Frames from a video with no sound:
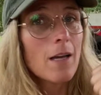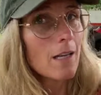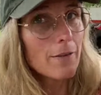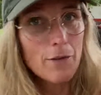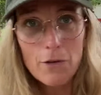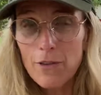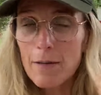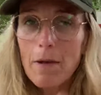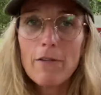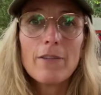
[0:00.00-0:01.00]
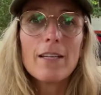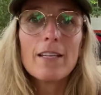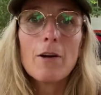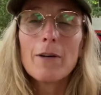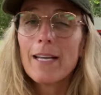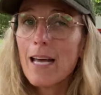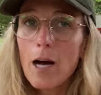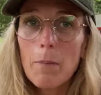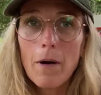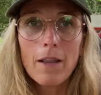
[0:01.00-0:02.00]
If you think my video can
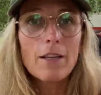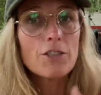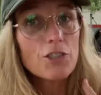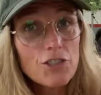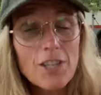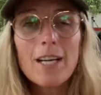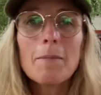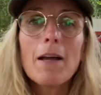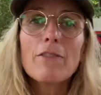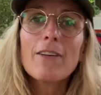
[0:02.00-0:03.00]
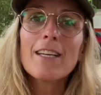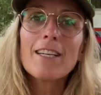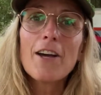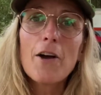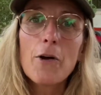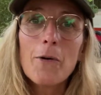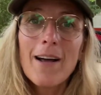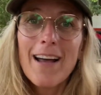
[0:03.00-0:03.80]
help others, share my video.